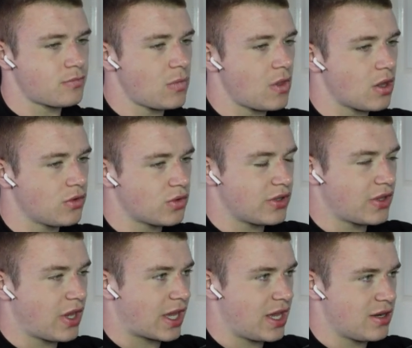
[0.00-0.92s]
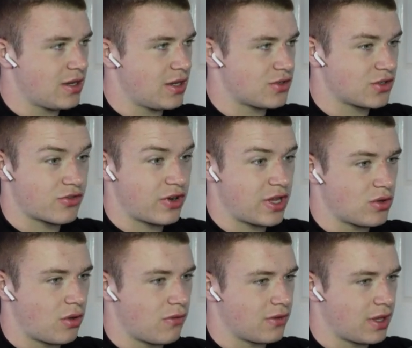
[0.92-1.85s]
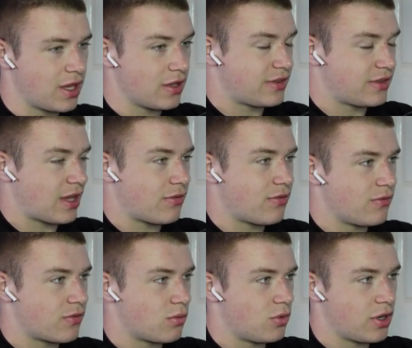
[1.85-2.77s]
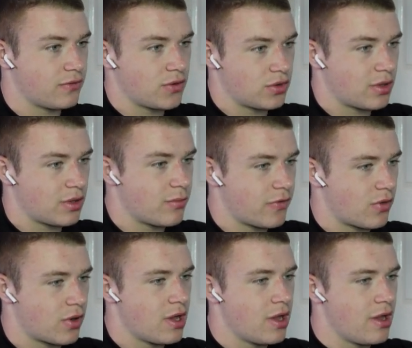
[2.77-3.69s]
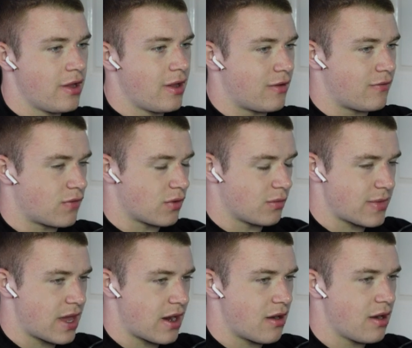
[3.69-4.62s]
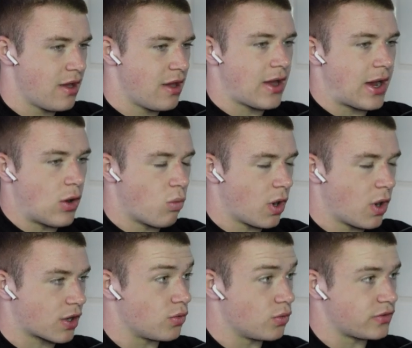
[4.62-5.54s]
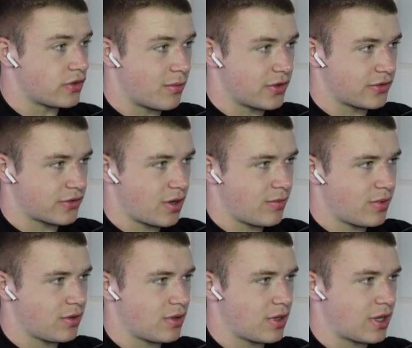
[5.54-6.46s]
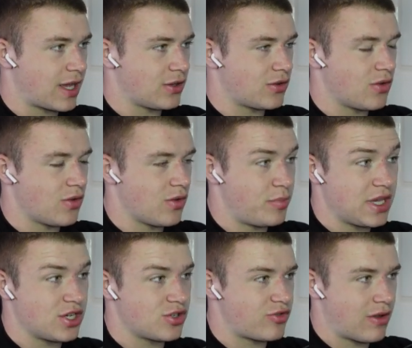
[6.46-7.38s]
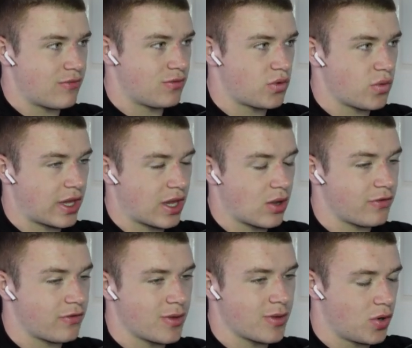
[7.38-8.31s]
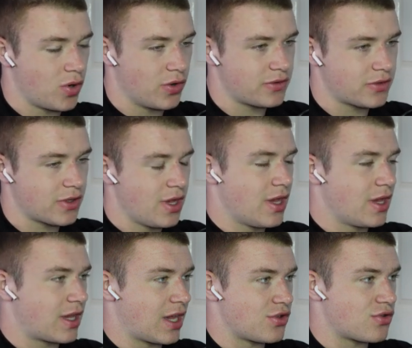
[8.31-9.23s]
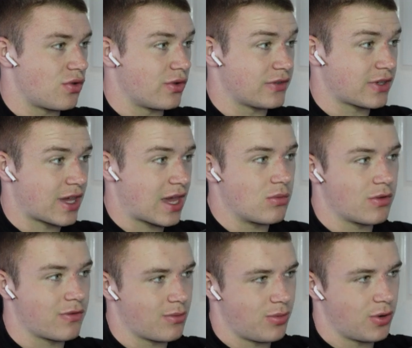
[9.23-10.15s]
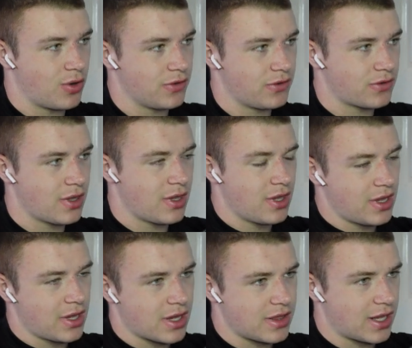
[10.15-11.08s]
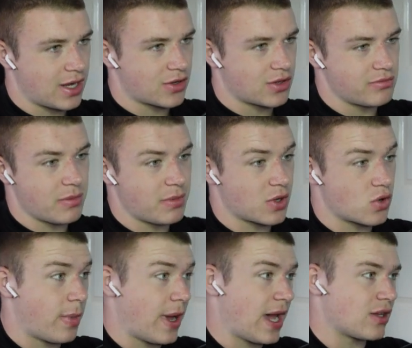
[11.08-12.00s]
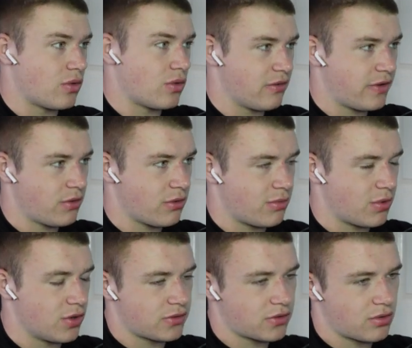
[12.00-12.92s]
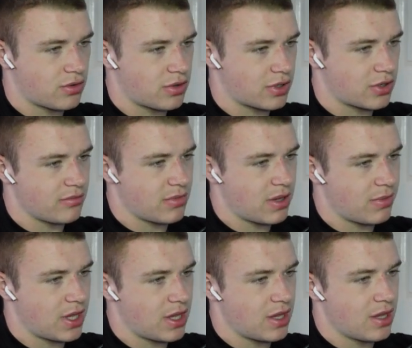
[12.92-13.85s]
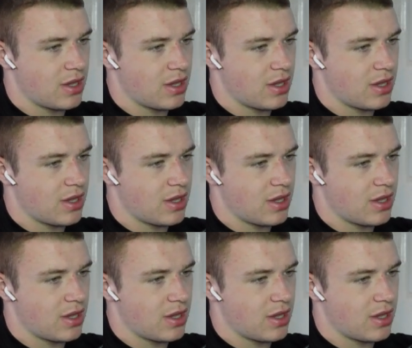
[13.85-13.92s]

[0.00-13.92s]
So again, it's just creating novelty. It's different from what I've not done before. And from there, I'll work those numbers up and get to peak strength doing it with the pause, get as strong as I can with the pause. And then I can maybe go back to it without the pause, or I could maybe